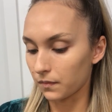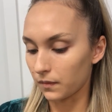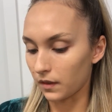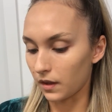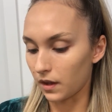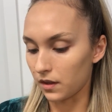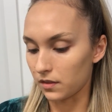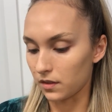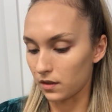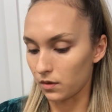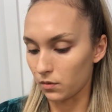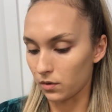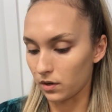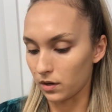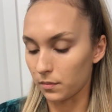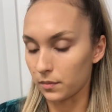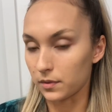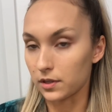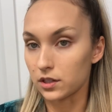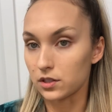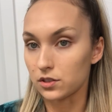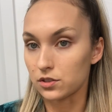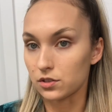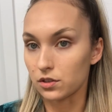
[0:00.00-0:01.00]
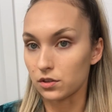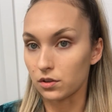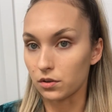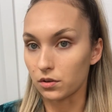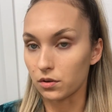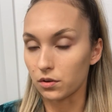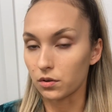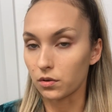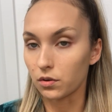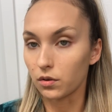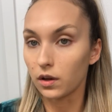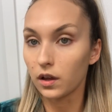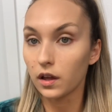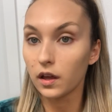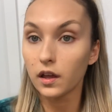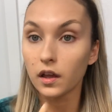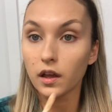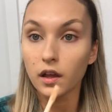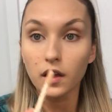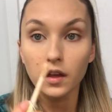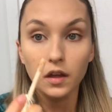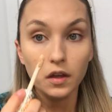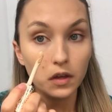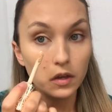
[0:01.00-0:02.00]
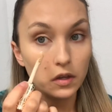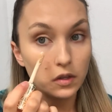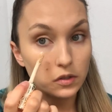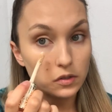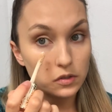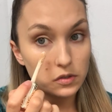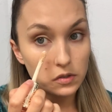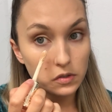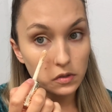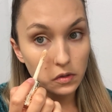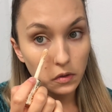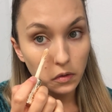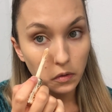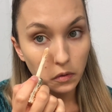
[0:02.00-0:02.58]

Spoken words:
and then what I'm gonna do is